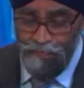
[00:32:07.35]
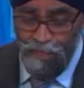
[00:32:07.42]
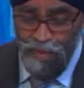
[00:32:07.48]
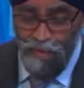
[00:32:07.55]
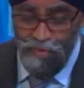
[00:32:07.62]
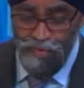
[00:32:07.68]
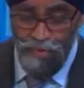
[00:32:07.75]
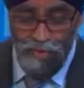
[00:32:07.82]

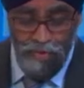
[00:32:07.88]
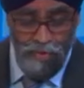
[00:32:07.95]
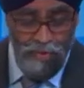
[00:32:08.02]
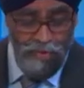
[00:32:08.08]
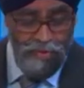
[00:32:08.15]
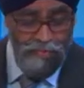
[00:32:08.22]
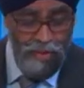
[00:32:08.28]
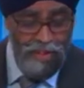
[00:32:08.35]
I was
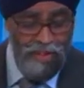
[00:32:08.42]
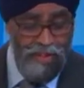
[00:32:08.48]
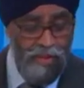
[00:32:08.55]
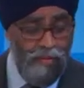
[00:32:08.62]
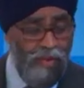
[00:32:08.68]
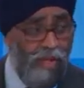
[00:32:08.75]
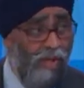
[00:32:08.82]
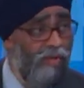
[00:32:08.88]
encouraged by
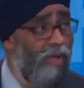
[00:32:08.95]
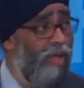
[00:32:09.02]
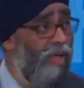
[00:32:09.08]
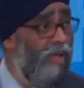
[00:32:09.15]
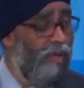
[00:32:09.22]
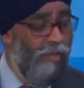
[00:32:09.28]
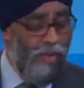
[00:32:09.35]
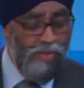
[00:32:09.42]

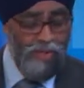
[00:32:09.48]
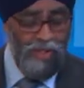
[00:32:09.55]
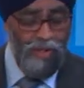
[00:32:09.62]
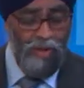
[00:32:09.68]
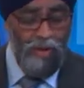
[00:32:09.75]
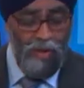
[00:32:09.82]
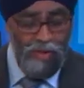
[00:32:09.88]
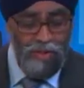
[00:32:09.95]
about the
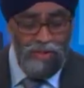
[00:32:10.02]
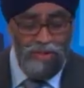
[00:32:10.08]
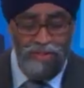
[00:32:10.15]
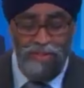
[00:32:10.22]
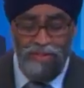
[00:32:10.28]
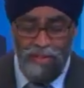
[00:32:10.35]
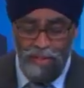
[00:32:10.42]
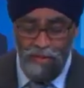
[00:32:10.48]

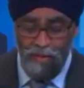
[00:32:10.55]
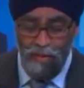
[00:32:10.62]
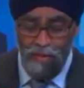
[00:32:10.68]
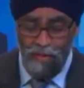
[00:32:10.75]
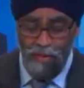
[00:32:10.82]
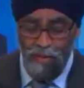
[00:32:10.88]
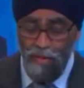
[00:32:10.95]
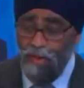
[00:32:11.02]
honest
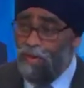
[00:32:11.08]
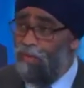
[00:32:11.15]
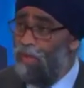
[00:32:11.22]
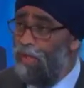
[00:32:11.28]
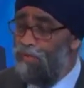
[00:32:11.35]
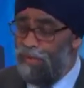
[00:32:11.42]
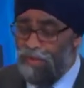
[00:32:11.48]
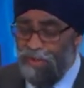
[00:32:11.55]
dialogue
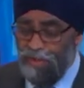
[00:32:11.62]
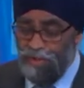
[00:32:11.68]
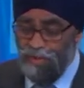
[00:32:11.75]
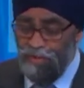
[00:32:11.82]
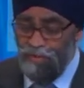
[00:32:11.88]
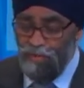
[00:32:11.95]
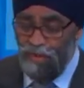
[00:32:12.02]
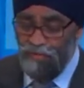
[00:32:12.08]
around the
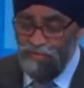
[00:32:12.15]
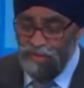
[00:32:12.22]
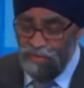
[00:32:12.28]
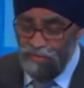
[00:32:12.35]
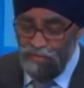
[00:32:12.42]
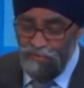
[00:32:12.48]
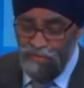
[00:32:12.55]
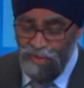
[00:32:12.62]
issue of
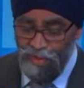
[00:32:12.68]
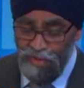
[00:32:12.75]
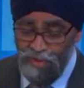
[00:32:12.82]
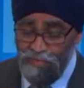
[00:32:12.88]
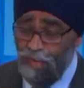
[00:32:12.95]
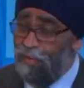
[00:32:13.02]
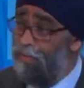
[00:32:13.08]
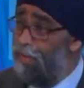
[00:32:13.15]
sexual
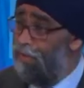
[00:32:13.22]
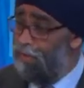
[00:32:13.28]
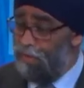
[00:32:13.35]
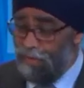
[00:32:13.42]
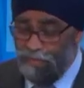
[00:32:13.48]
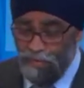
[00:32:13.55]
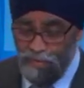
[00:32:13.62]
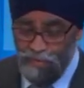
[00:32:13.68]
violence by
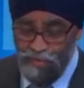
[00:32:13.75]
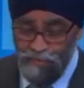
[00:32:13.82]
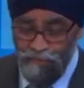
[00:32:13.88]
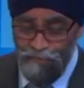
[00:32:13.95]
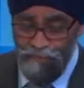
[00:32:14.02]
peacekeepers.